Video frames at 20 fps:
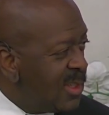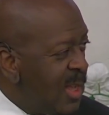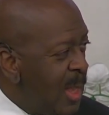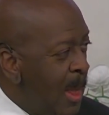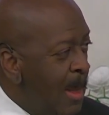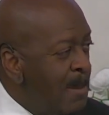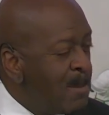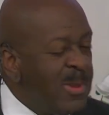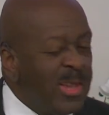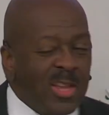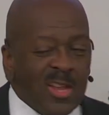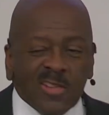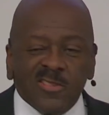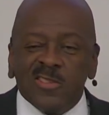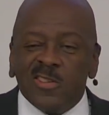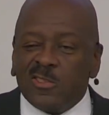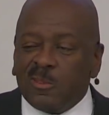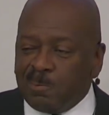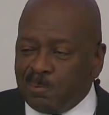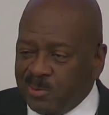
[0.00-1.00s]
Because they're,
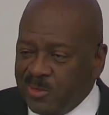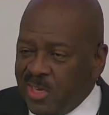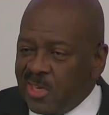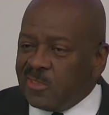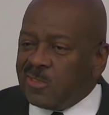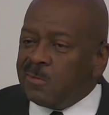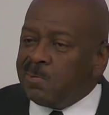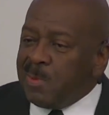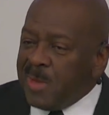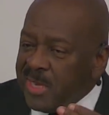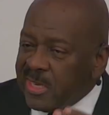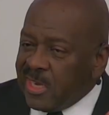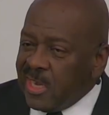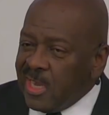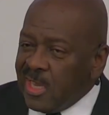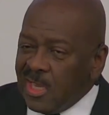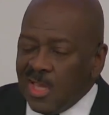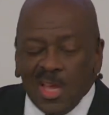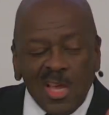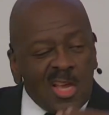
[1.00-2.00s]
they're
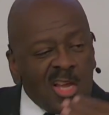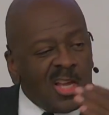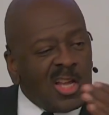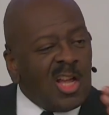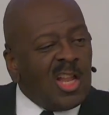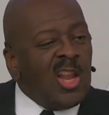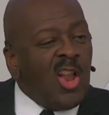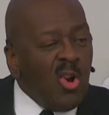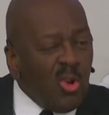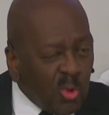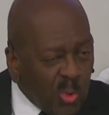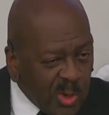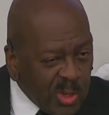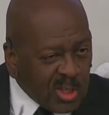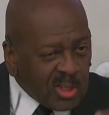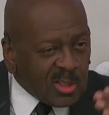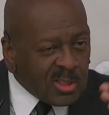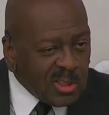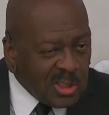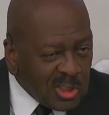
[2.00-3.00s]
speaking colloquial.
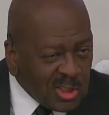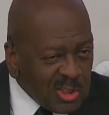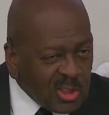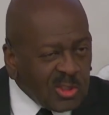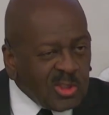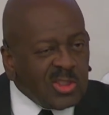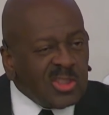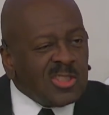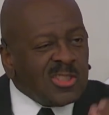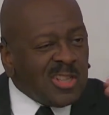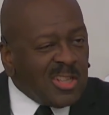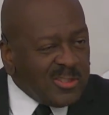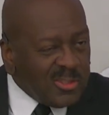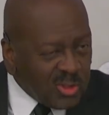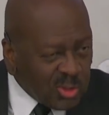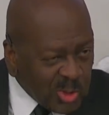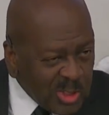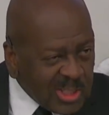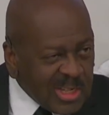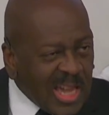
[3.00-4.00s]
You know, you, you're that
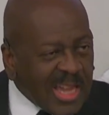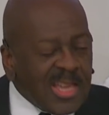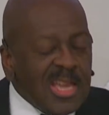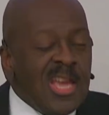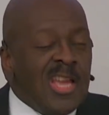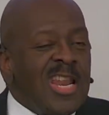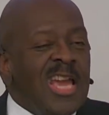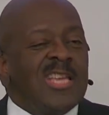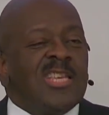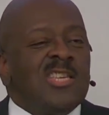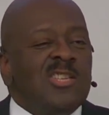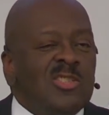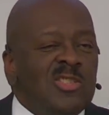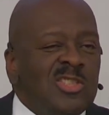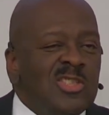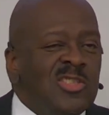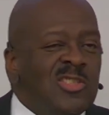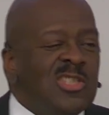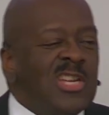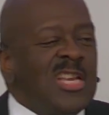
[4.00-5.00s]
street, like, like you, you,
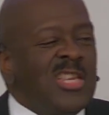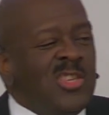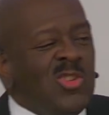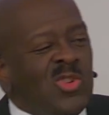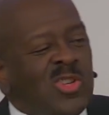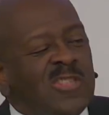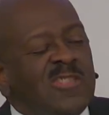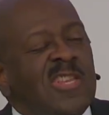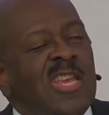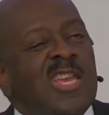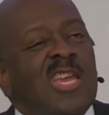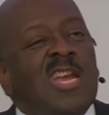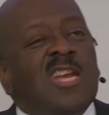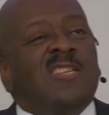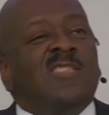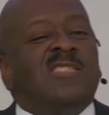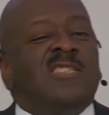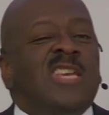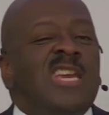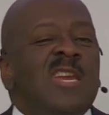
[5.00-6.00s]
you could say
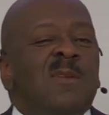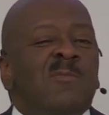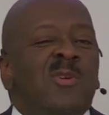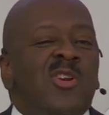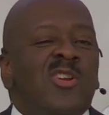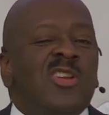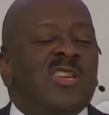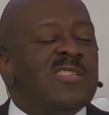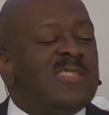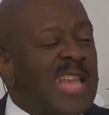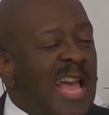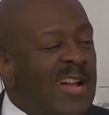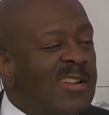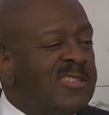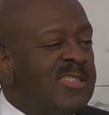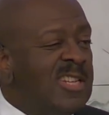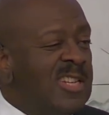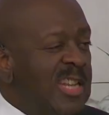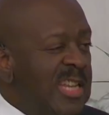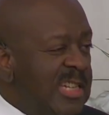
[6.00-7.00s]
C A Murray is out to
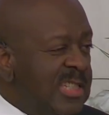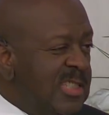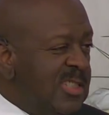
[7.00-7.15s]
lunch.